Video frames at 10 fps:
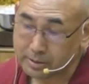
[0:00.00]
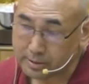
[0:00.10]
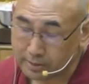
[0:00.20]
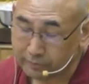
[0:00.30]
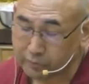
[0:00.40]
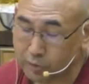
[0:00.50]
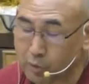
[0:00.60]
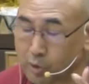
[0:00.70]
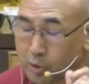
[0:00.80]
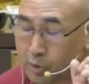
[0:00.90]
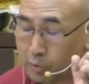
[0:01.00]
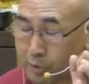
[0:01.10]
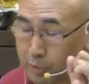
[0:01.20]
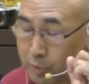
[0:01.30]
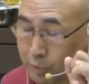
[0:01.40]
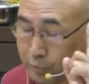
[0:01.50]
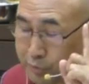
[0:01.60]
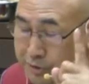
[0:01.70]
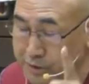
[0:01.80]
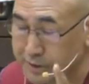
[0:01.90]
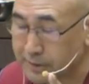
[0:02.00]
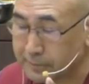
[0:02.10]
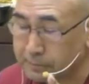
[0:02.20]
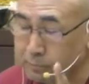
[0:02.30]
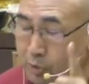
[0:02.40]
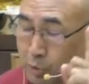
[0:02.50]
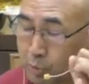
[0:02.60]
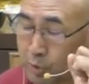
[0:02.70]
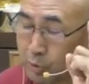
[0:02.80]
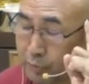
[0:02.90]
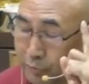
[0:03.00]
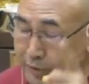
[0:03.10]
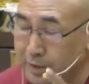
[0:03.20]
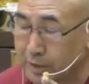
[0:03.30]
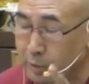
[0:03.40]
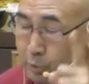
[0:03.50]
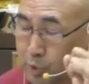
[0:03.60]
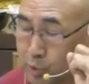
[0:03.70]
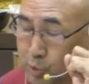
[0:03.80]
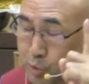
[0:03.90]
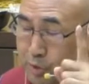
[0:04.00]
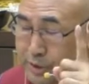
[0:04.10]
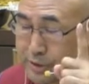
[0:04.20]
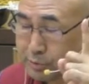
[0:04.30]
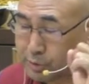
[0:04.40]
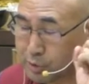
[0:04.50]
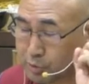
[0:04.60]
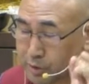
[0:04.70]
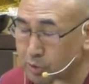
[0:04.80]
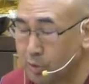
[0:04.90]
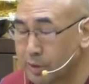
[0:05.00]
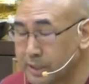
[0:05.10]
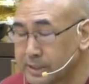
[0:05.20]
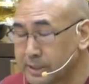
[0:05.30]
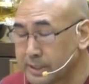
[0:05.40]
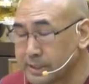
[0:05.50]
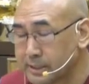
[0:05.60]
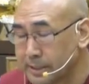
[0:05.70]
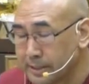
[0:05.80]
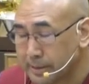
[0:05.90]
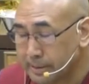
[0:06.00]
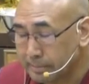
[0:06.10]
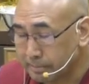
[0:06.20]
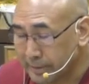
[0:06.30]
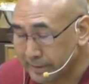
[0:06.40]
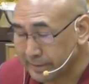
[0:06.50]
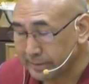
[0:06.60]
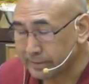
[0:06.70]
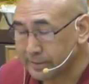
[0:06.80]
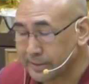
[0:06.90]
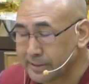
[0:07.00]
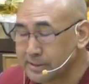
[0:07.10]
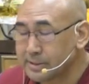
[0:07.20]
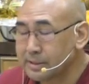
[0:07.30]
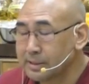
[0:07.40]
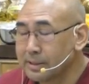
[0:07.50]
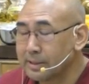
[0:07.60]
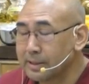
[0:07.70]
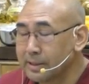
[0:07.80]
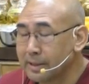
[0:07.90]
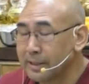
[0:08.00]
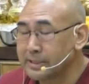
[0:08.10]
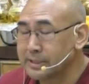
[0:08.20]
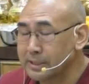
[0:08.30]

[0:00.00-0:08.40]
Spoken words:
Therefore, when you see, when you feel, when you notice, when you recognize, yes, my anger is arising.